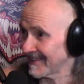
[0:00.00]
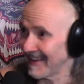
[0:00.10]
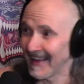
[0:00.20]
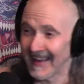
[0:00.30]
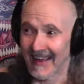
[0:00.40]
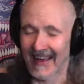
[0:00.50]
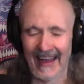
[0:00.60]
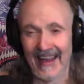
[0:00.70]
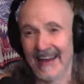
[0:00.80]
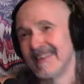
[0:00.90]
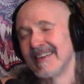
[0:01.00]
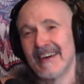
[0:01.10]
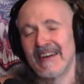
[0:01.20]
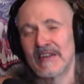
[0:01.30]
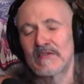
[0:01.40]
I appreciate and, it. And
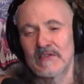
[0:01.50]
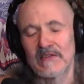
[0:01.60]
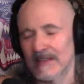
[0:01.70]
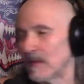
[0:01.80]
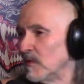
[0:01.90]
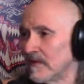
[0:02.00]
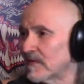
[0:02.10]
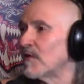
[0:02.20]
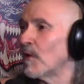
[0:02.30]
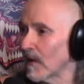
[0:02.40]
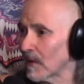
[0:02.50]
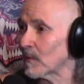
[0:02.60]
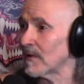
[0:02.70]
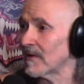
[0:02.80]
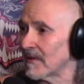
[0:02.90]
uh, you've certainly moved
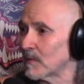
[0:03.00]
forward